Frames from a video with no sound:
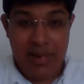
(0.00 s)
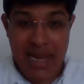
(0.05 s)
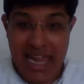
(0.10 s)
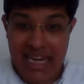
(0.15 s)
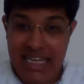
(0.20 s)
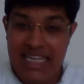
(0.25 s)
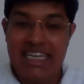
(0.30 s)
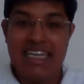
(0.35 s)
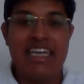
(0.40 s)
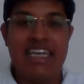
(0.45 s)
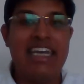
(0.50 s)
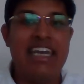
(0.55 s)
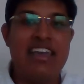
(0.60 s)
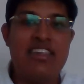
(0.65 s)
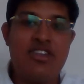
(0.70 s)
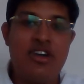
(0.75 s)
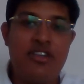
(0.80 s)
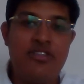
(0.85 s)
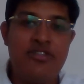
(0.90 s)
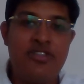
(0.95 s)
planning
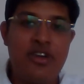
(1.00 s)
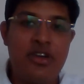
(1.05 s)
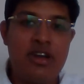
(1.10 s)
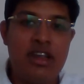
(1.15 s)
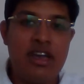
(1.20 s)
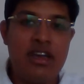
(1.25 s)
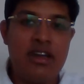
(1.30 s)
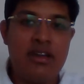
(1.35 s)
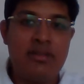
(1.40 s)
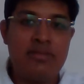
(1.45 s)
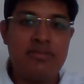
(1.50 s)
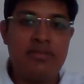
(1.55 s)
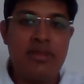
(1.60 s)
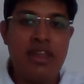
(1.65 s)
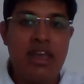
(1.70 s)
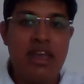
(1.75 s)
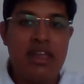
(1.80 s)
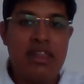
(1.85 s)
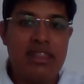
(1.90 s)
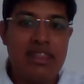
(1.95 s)
each of your day,
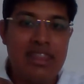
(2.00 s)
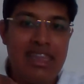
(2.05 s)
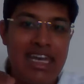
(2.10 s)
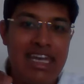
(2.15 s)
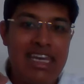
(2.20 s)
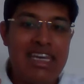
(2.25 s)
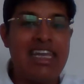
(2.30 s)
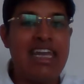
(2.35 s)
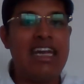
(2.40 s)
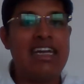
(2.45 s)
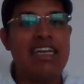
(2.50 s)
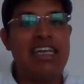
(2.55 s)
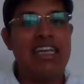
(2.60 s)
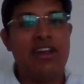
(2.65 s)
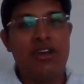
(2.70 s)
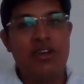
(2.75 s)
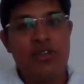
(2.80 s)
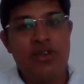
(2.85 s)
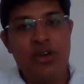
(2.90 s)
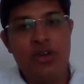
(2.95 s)
then
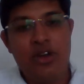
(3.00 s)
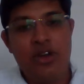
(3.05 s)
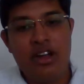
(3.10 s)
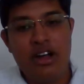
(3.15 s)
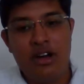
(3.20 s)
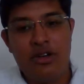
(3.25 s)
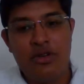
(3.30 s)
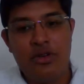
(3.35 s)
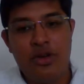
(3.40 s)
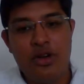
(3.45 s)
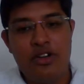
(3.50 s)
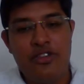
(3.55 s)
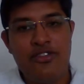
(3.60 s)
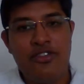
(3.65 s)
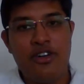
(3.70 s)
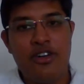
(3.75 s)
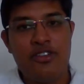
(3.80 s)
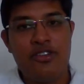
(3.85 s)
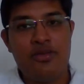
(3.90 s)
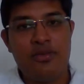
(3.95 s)
getting into your onto your
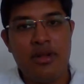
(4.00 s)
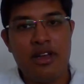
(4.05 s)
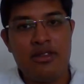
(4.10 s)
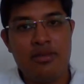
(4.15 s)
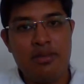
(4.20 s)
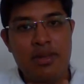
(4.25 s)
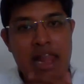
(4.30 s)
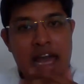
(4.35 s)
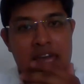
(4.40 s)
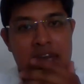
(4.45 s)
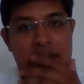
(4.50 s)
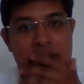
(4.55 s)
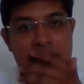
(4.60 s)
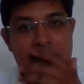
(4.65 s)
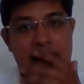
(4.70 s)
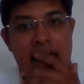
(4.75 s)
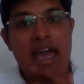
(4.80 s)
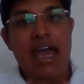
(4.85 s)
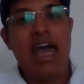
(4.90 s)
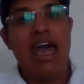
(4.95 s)
first month plan,
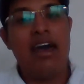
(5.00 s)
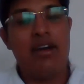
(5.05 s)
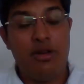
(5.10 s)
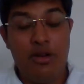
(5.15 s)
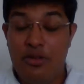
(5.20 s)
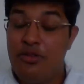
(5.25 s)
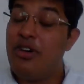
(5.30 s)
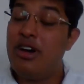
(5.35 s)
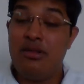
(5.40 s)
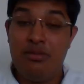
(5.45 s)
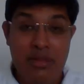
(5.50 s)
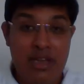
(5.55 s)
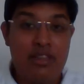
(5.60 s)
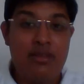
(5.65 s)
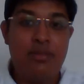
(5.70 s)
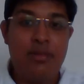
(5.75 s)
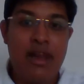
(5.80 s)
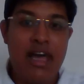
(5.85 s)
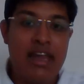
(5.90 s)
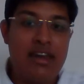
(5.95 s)
or 1
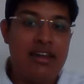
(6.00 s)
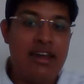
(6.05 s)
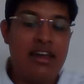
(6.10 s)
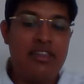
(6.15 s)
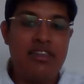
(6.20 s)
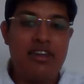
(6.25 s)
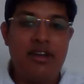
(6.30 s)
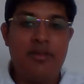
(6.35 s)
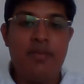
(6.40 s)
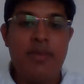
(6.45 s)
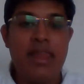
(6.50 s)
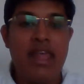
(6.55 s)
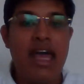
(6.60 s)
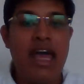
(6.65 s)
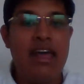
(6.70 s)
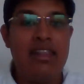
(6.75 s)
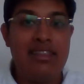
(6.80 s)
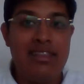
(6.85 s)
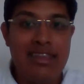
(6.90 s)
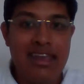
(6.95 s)
month plan rather,
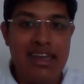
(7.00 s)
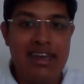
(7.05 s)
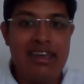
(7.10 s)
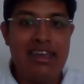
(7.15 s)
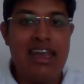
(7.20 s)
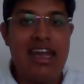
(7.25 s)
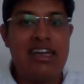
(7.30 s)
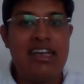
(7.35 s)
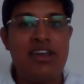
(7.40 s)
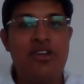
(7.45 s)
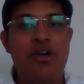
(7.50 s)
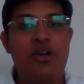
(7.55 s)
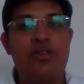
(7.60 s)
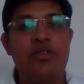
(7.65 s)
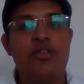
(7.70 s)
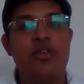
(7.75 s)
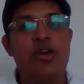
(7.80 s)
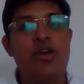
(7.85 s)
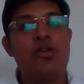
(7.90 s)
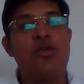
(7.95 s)
and then getting
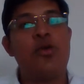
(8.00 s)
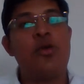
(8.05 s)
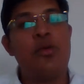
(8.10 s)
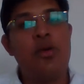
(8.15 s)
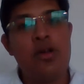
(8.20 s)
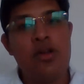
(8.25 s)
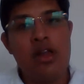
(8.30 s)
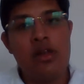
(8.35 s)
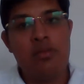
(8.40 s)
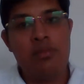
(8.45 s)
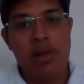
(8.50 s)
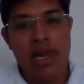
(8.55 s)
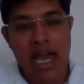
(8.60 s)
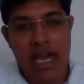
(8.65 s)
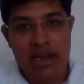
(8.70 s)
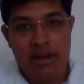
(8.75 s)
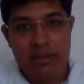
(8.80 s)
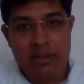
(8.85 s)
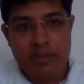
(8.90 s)
onto your overall plan.